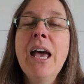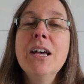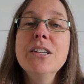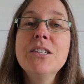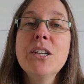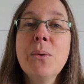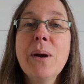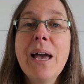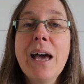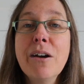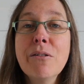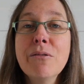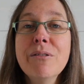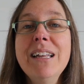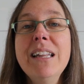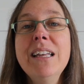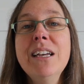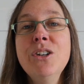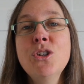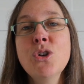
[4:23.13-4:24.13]
So we had a
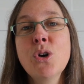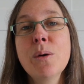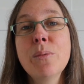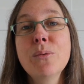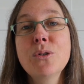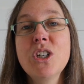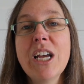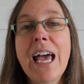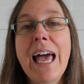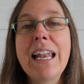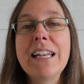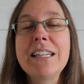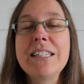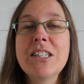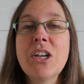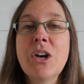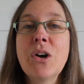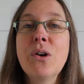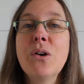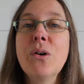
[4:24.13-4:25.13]
really enjoyable chat,
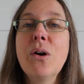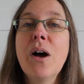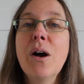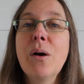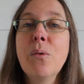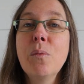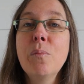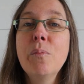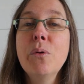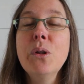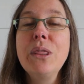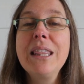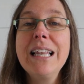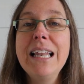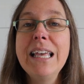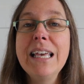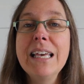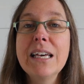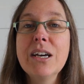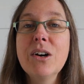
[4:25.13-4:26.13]
so I will put the
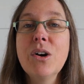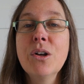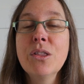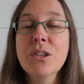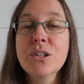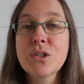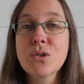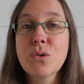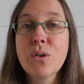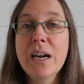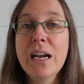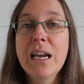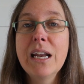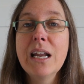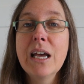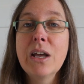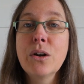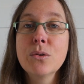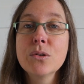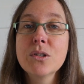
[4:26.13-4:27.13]
link on the screen
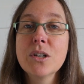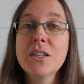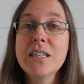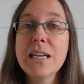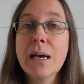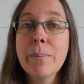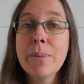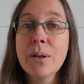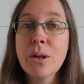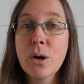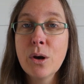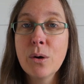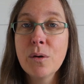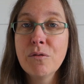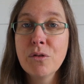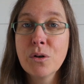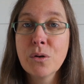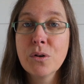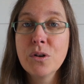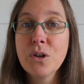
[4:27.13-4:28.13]
and also down below
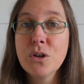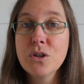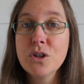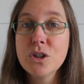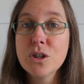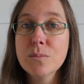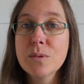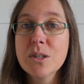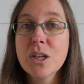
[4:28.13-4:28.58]
if you're on YouTube,